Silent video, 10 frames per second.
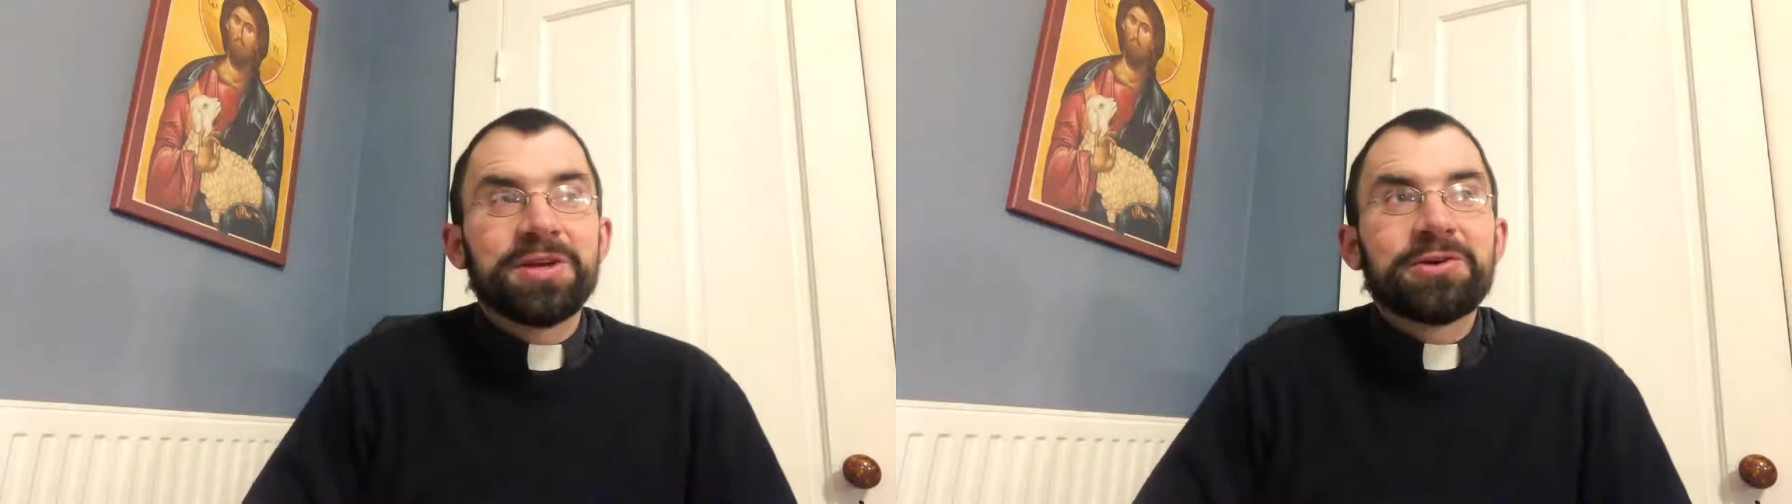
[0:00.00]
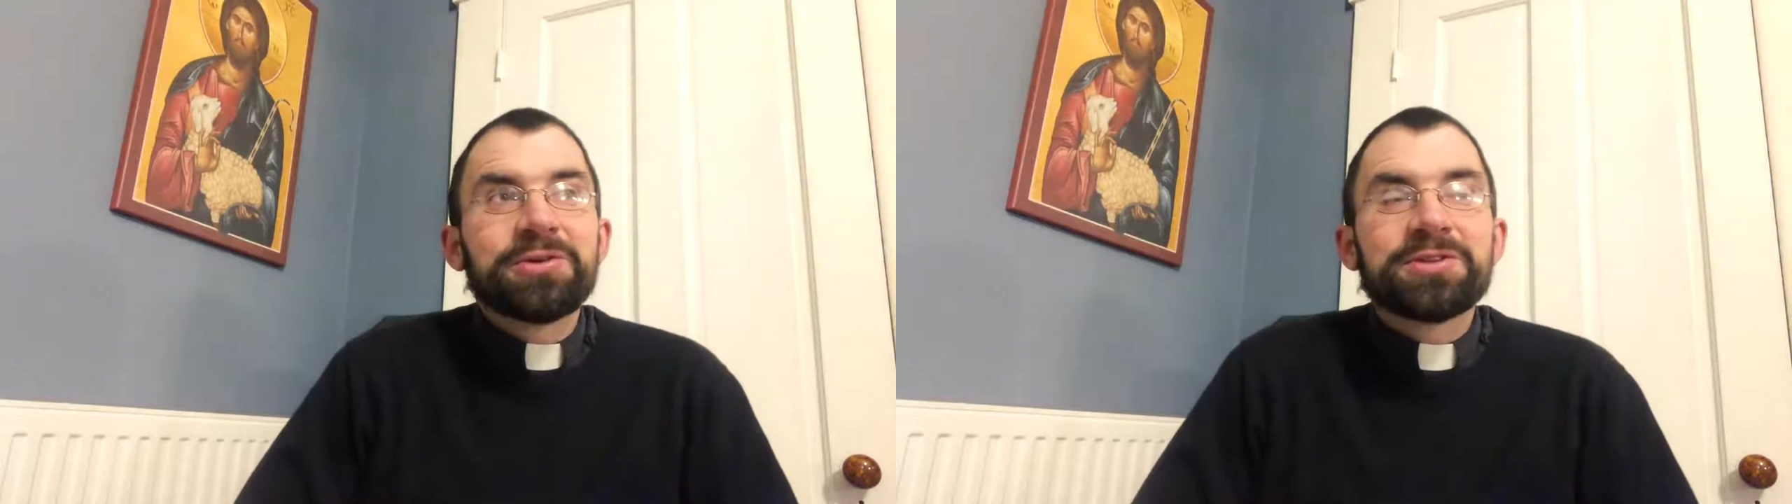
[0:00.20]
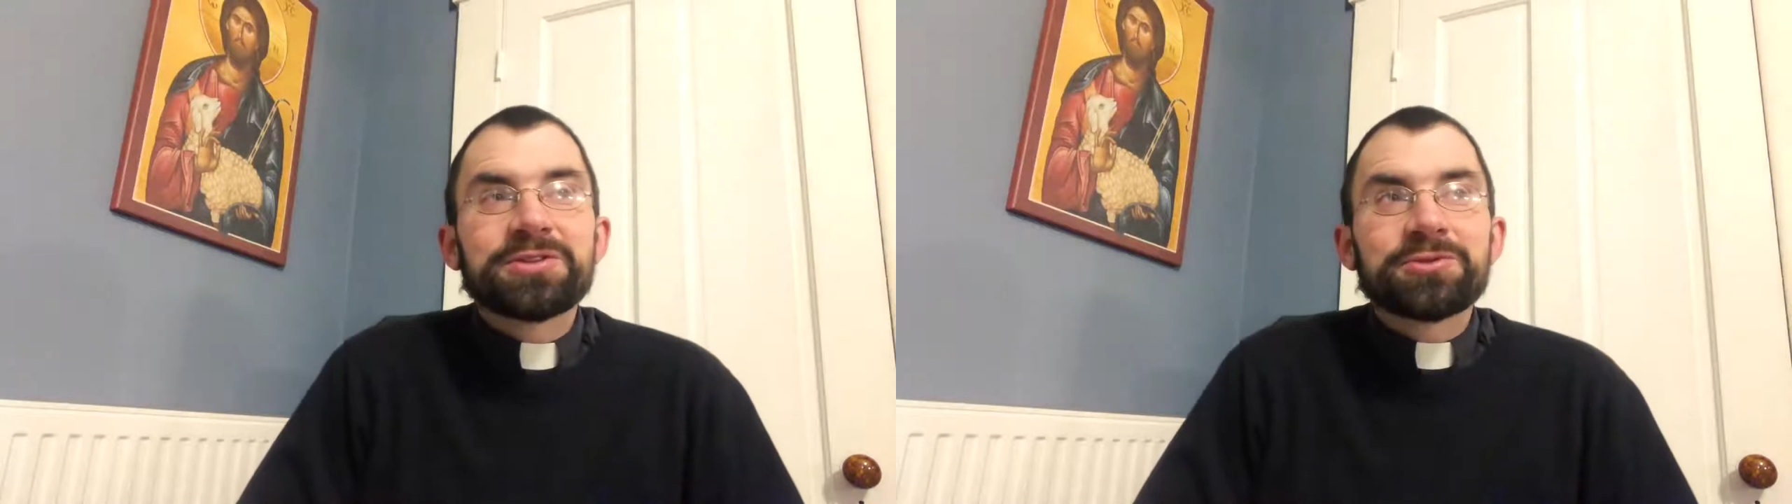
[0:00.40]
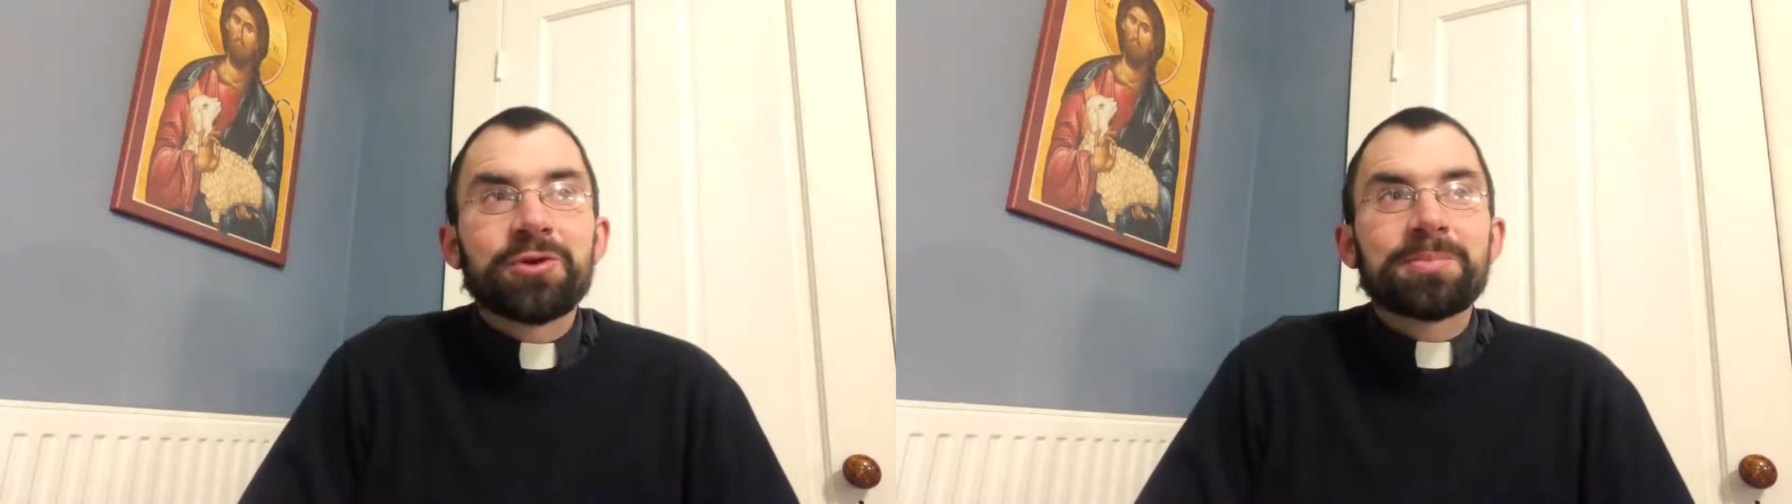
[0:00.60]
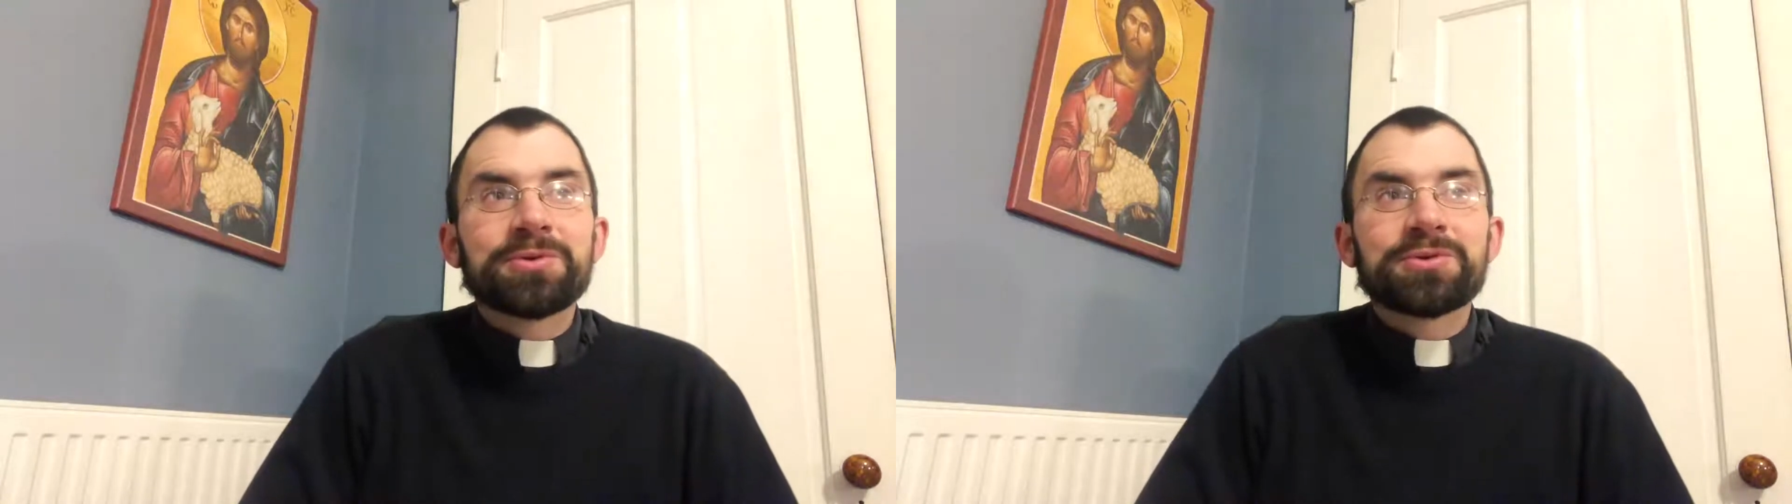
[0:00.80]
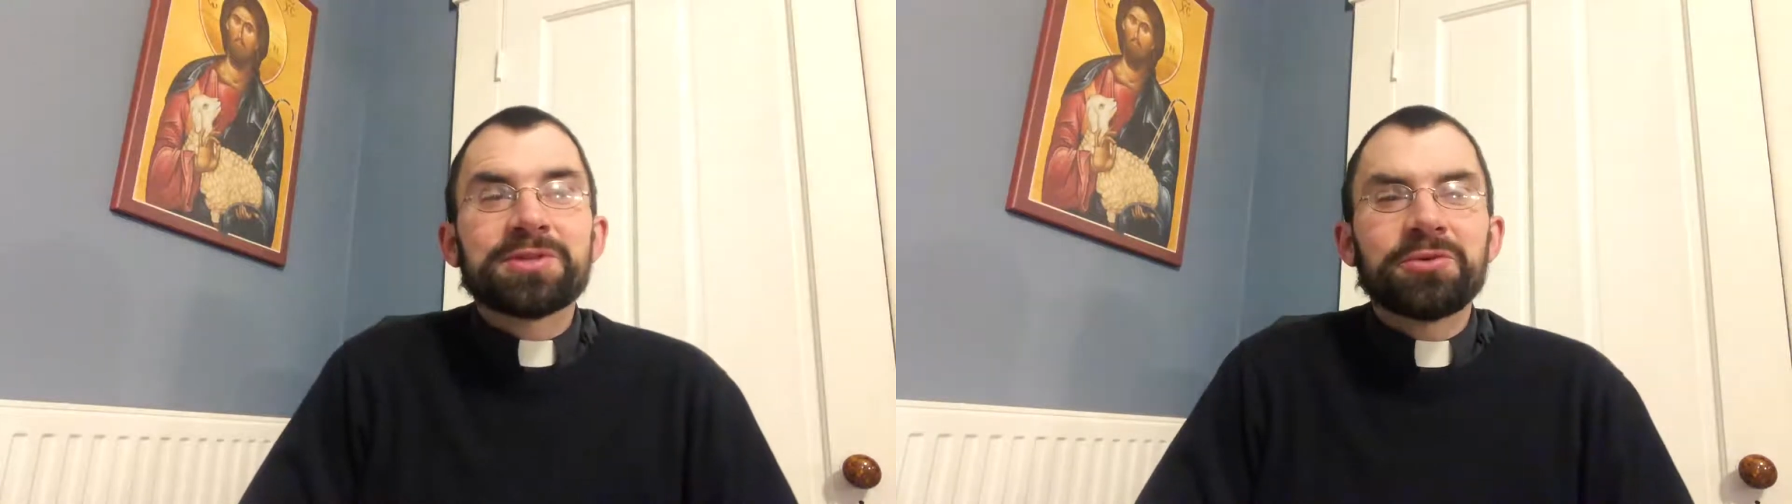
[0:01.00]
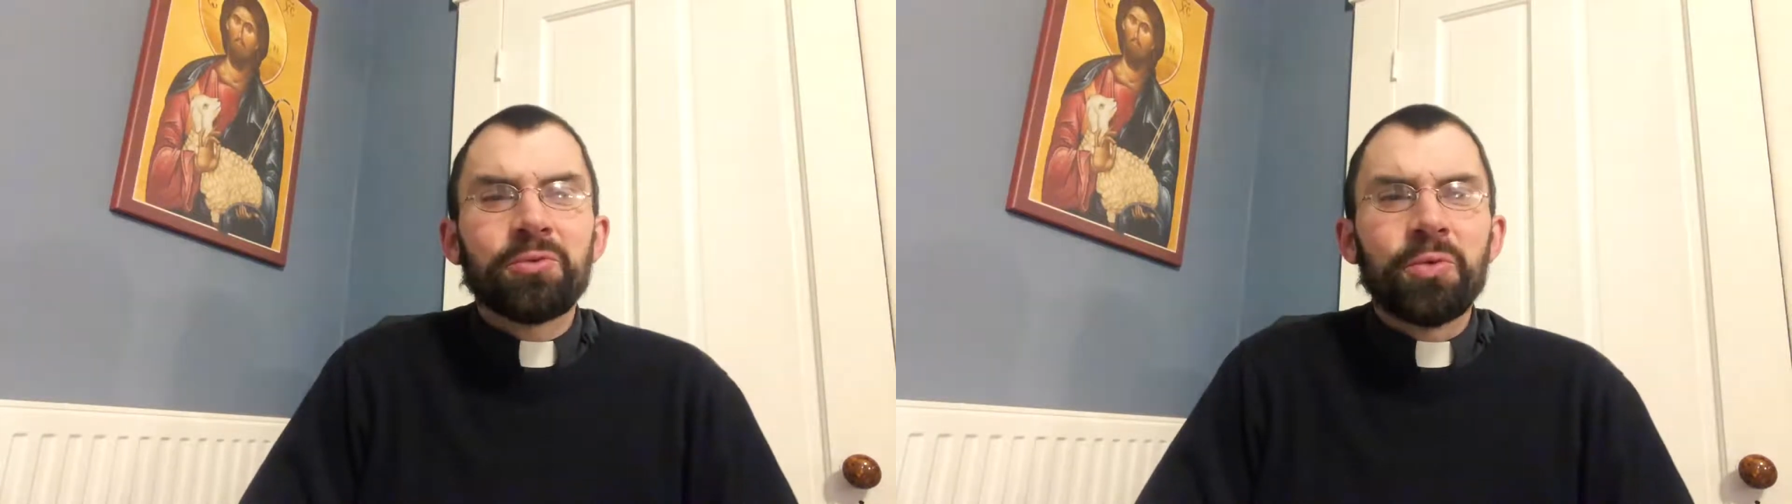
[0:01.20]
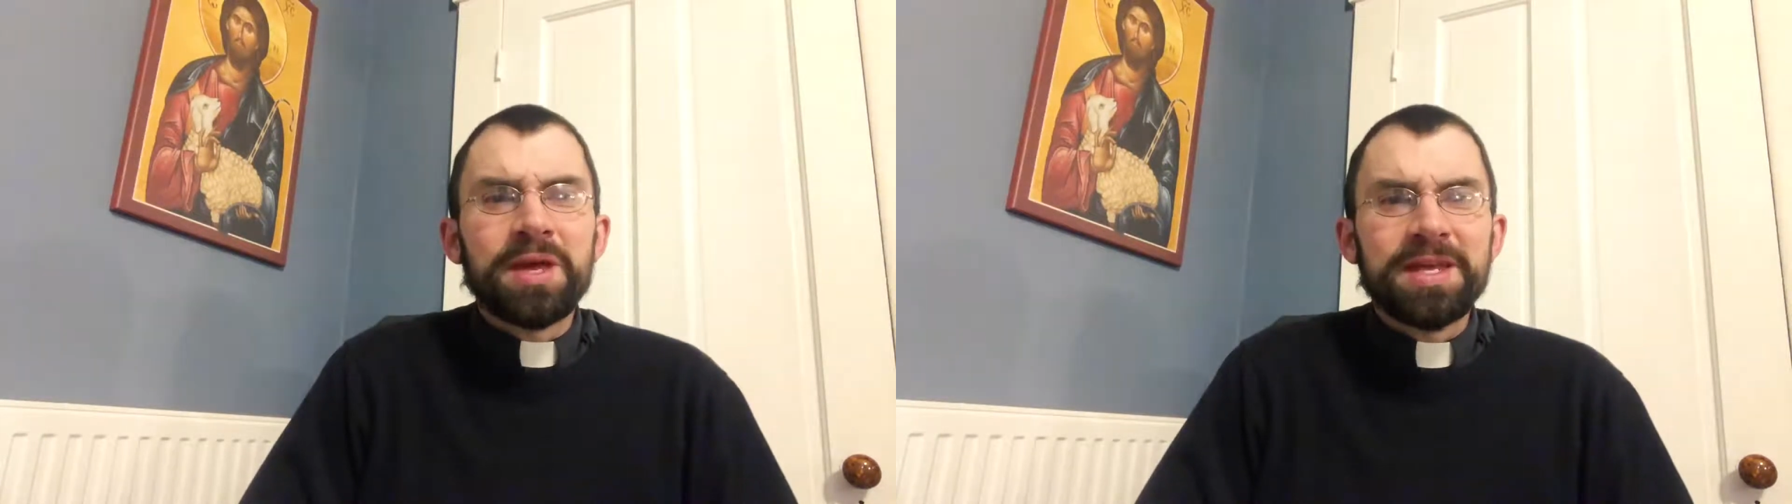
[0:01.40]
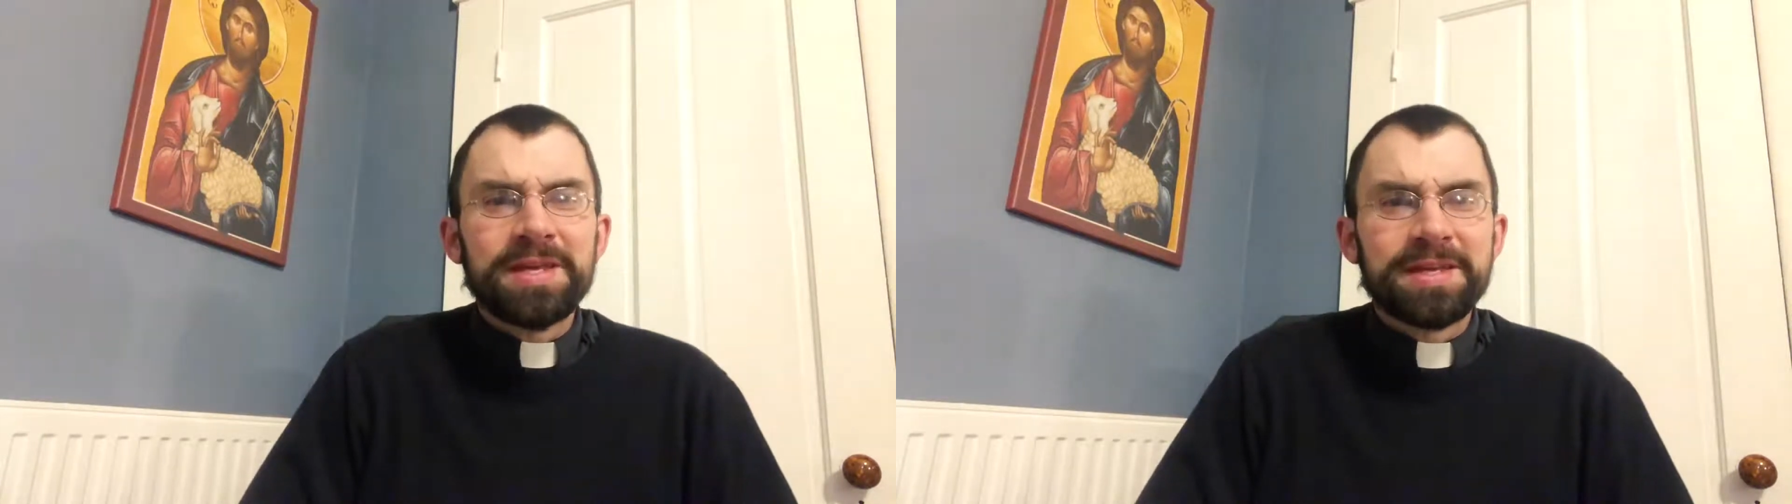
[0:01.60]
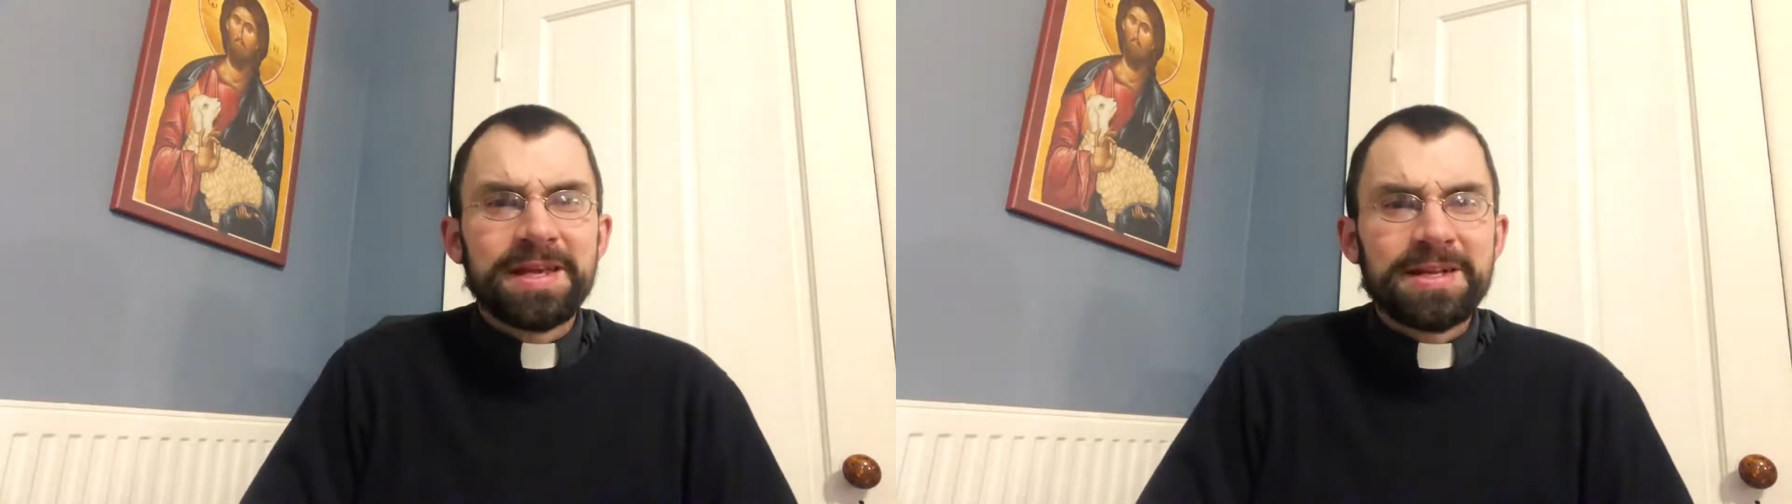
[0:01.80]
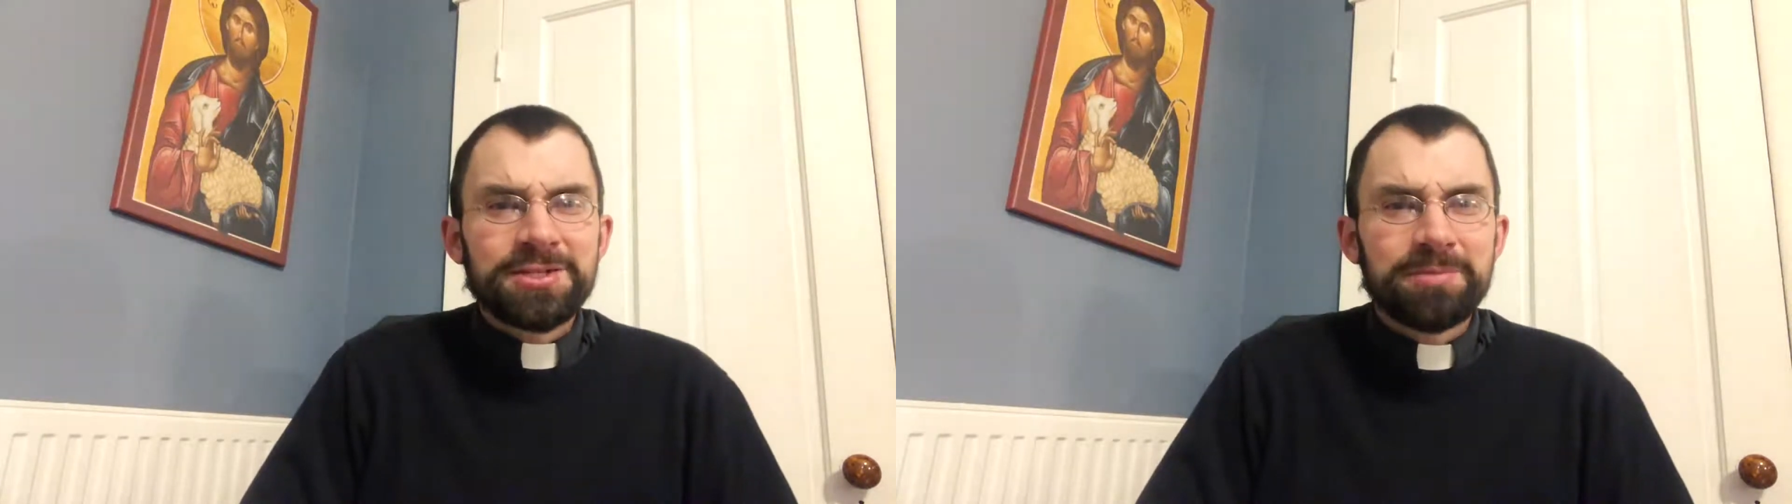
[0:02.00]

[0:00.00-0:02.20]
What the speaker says: hear in the scriptures that we get